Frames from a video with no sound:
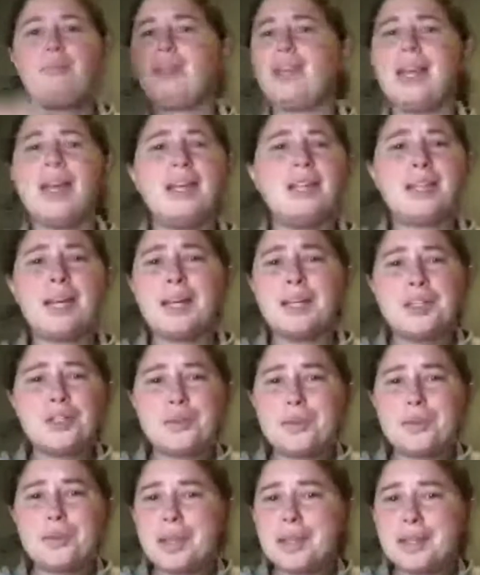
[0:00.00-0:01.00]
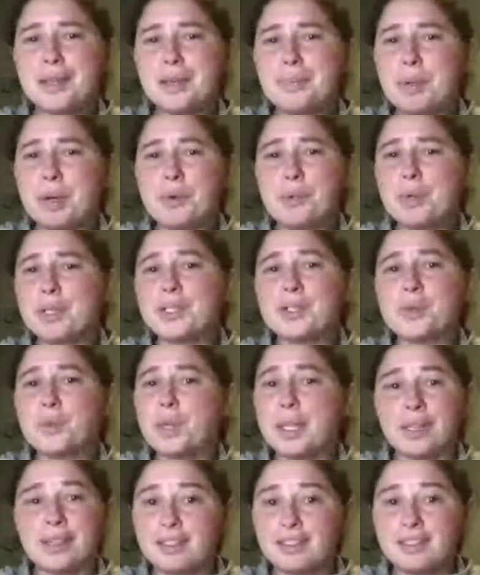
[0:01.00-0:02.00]
I kind of do that about once a
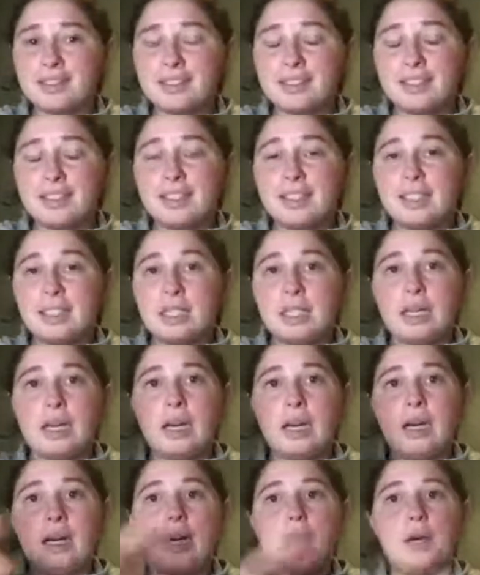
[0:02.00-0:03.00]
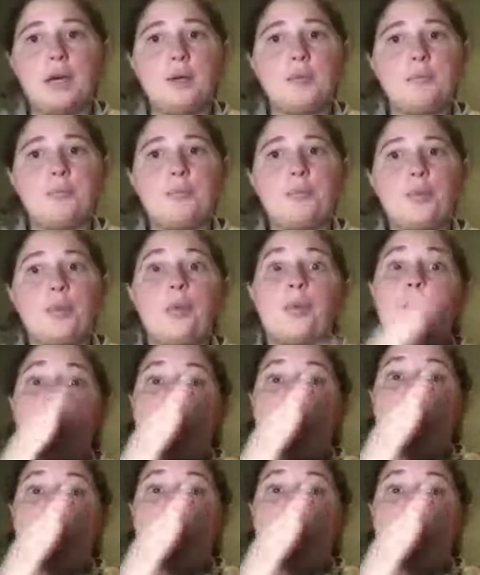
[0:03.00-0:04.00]
week. When
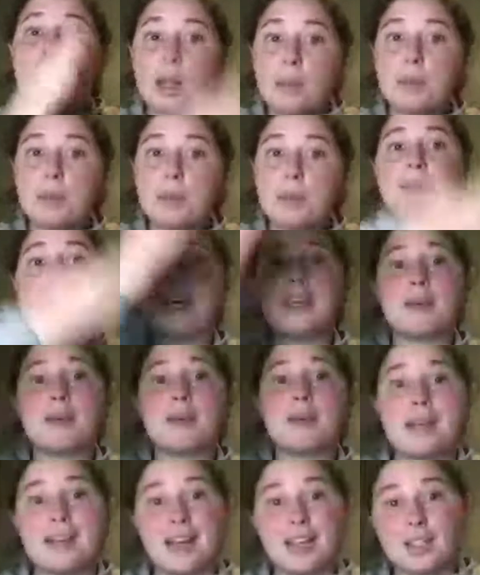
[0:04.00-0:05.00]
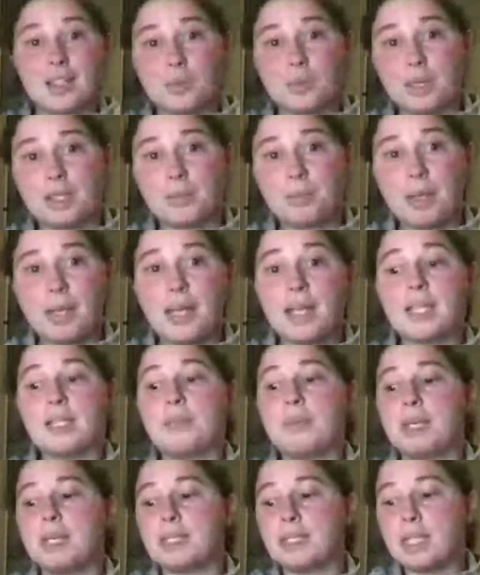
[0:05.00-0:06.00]
I'm going to make my next week's plans, because then
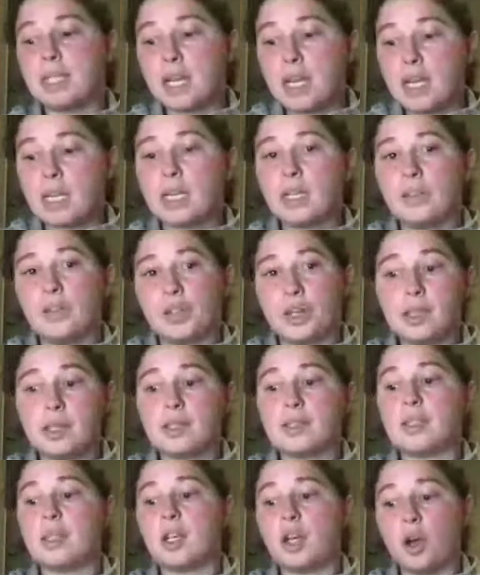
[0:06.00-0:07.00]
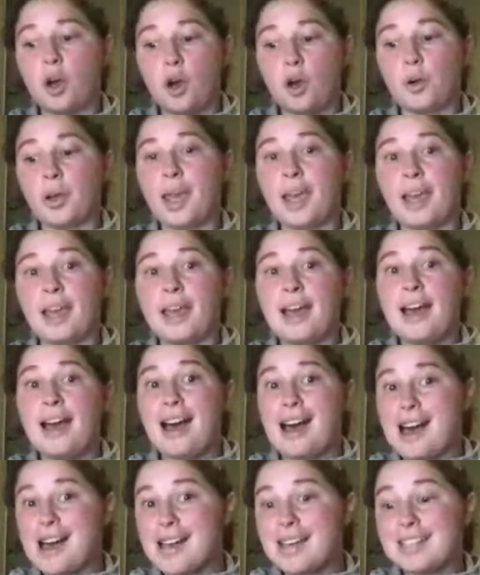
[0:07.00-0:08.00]
I can look at that checklist and go, okay,
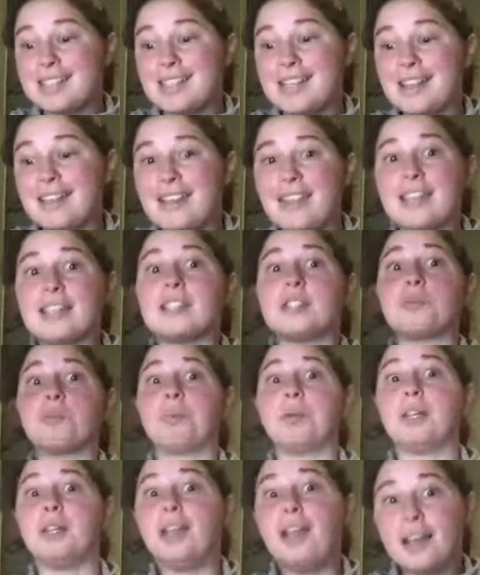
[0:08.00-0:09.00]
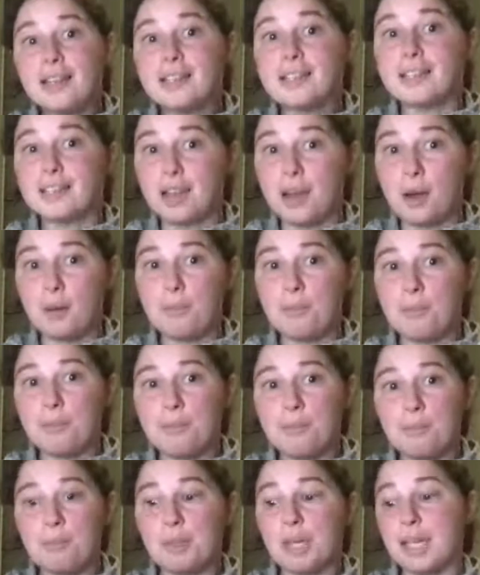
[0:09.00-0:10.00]
I did this plus some
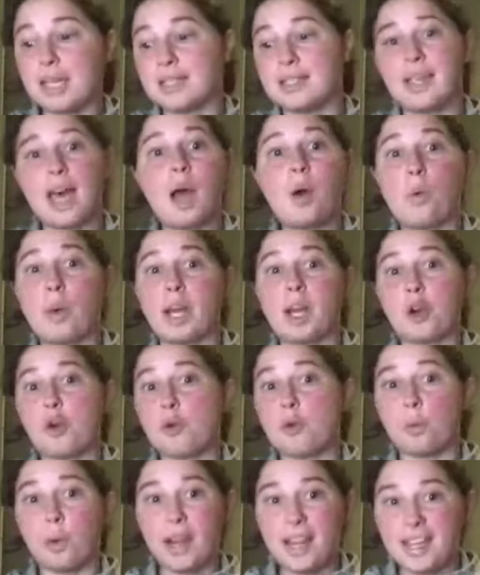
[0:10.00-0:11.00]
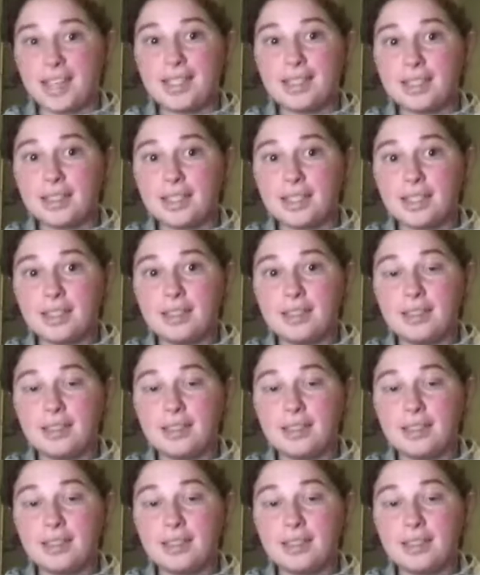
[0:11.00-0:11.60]
because that went great.